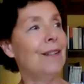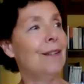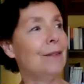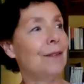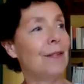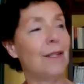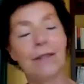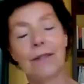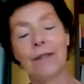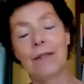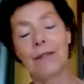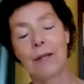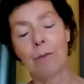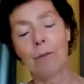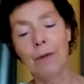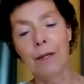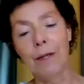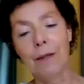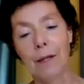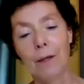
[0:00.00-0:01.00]
this is
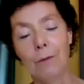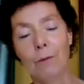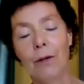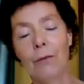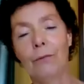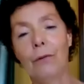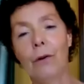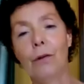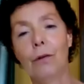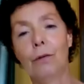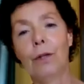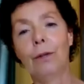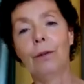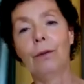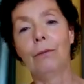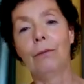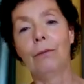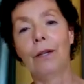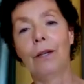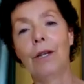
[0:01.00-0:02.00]
something that we're
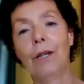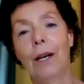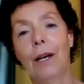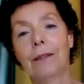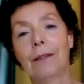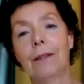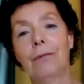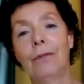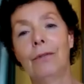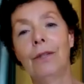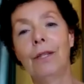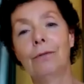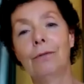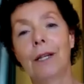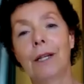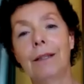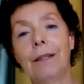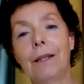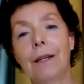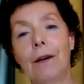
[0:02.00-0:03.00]
following very actively
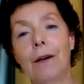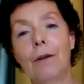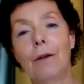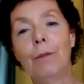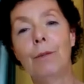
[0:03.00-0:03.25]
right now